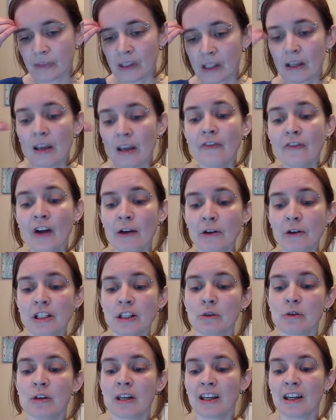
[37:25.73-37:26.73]
If I were
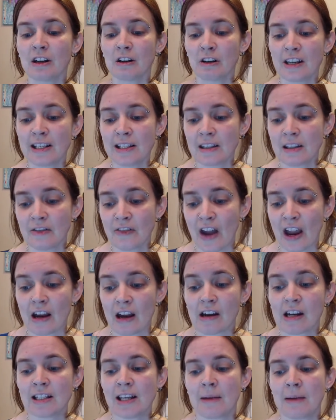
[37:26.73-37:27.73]
to increase the
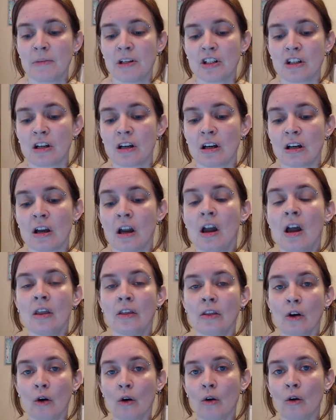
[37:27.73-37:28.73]
firing temperature,
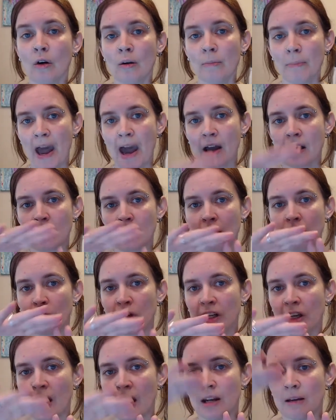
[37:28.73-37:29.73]
the whole pattern
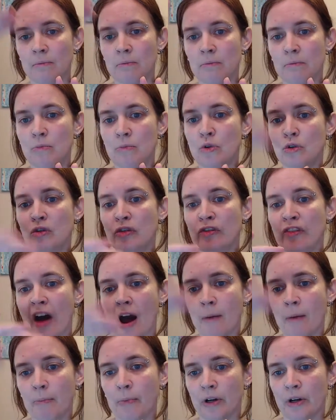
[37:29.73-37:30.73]
would kind of move
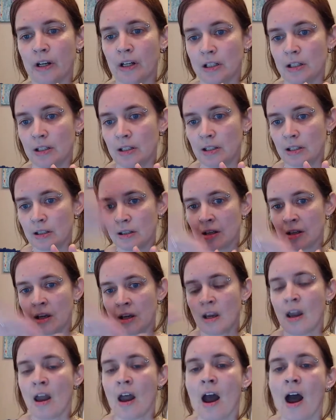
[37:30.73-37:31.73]
upwards.
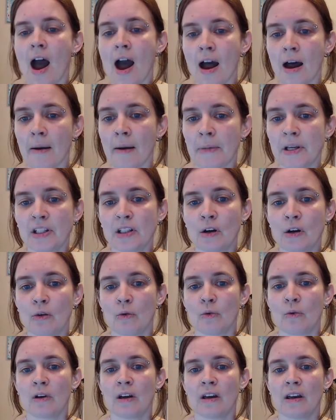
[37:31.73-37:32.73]

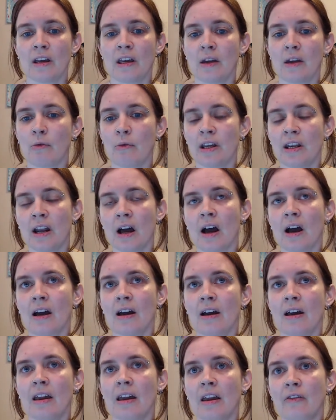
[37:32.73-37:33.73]
So it would,
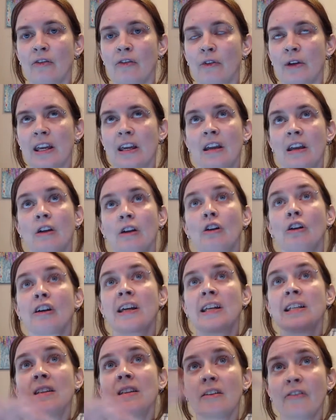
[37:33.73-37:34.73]
if we
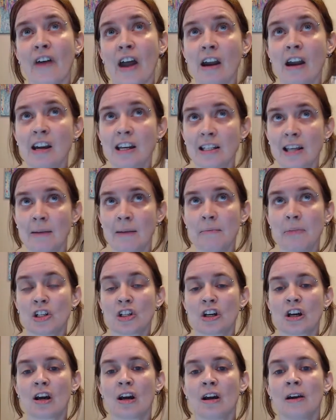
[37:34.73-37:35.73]
increase the firing
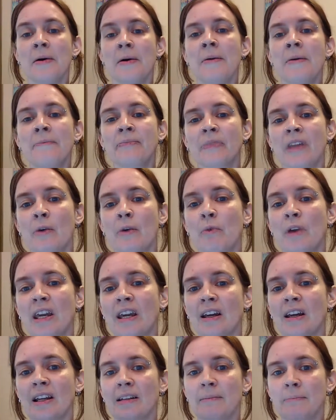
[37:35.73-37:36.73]
temperature, then we
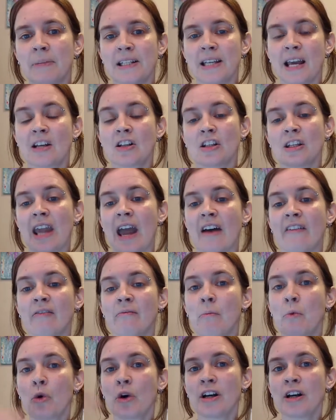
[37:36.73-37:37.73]
could potentially have
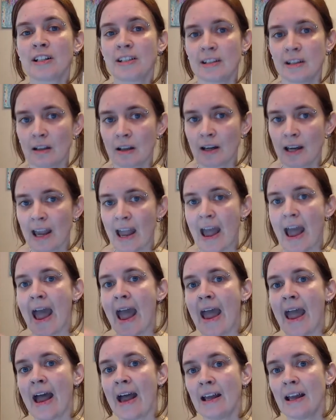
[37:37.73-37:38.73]
more silica
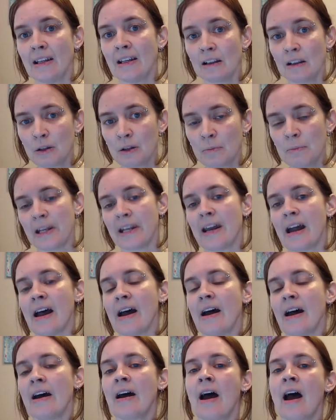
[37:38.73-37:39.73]
and
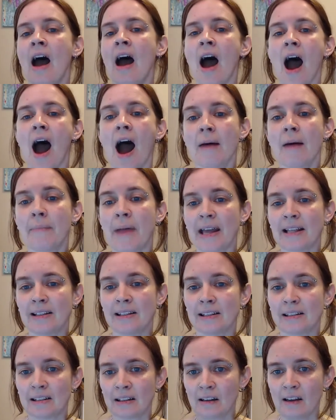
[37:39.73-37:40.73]
alumina and
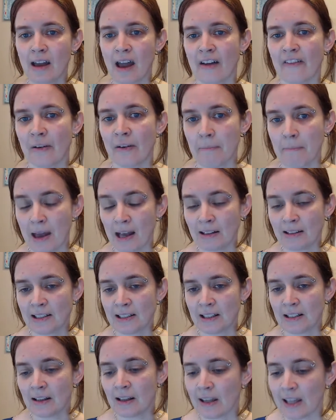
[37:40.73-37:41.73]
still have a
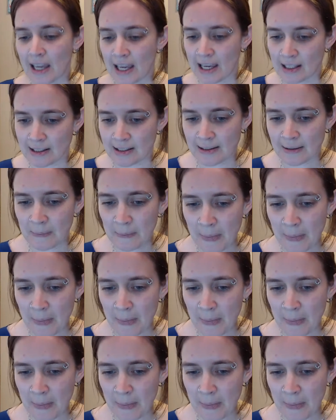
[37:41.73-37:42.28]
melted glaze.